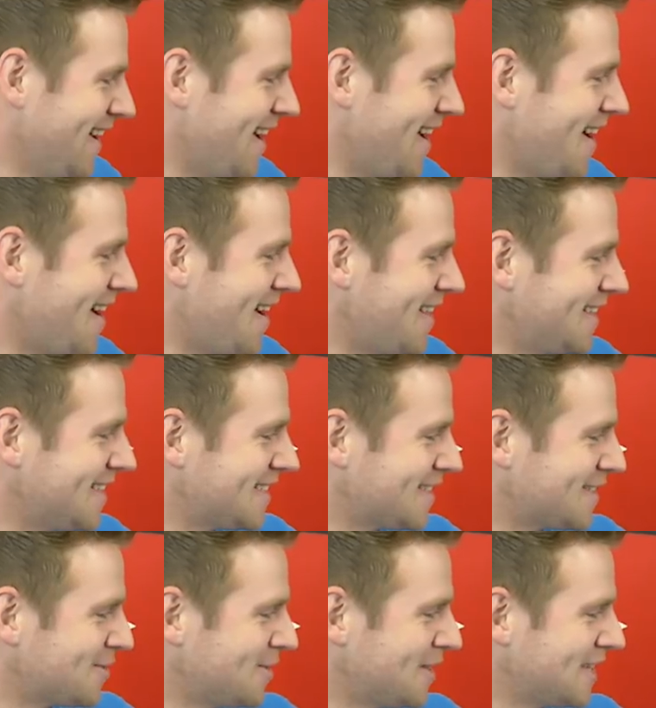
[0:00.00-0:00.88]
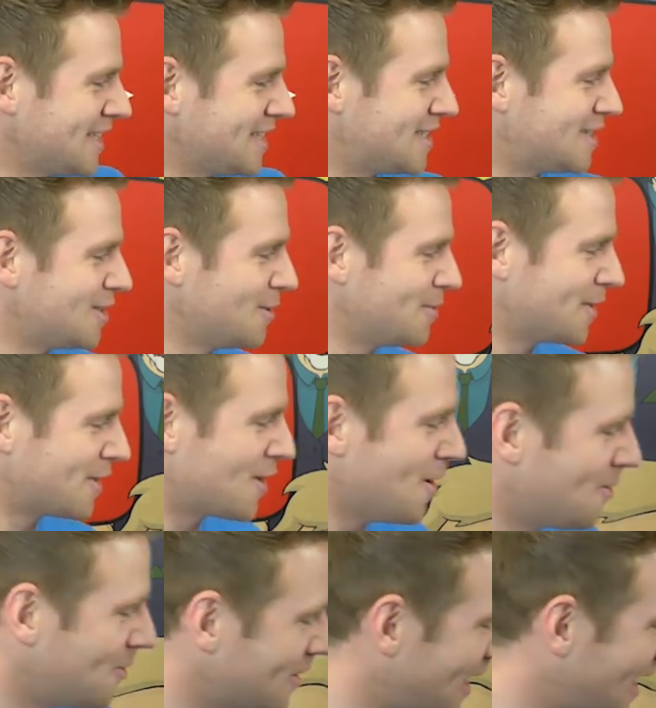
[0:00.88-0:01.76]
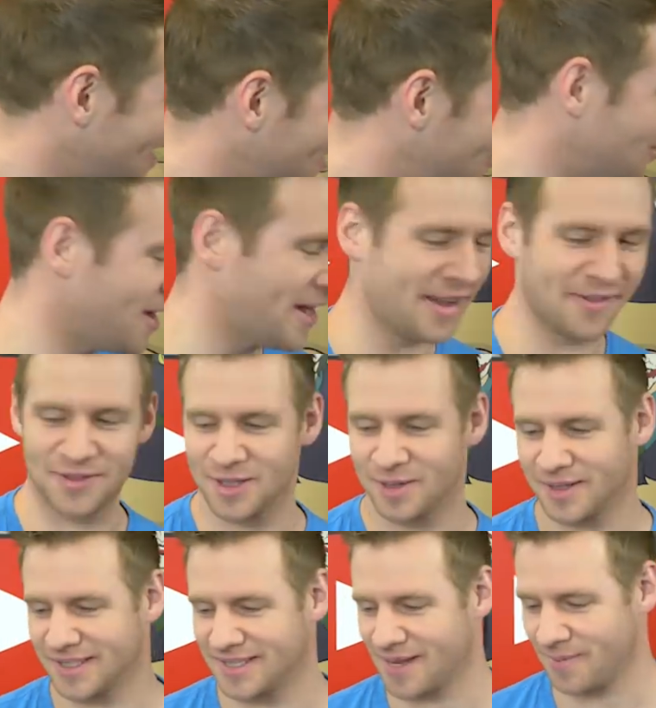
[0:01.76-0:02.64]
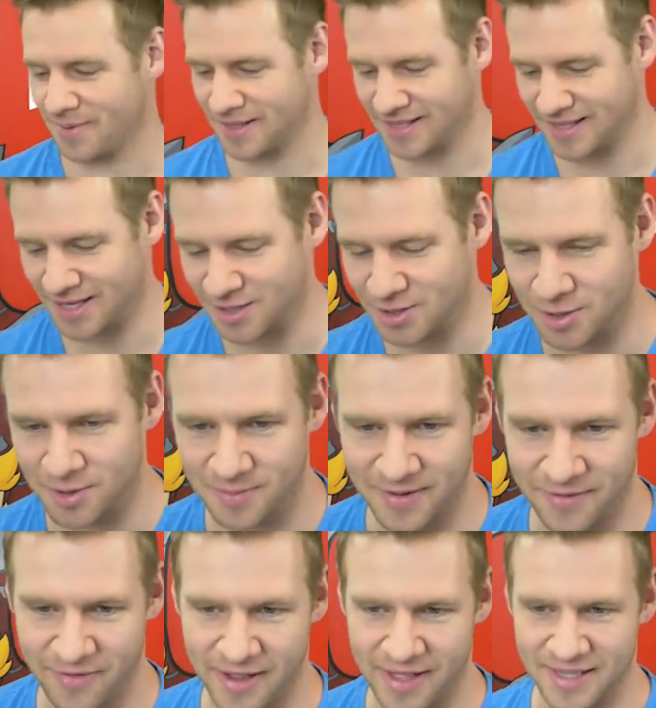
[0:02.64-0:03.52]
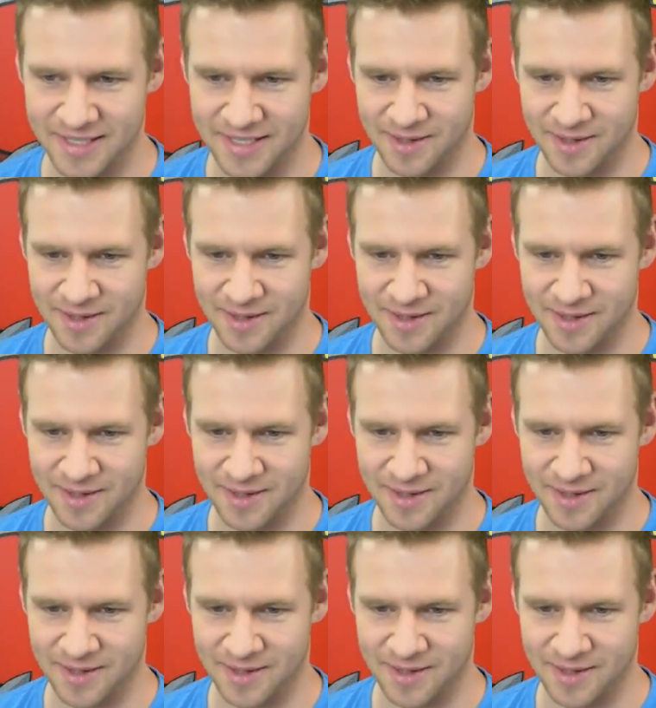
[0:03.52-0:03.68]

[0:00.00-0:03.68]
Oh, this is a really stupid, complicated way of doing something that should be fairly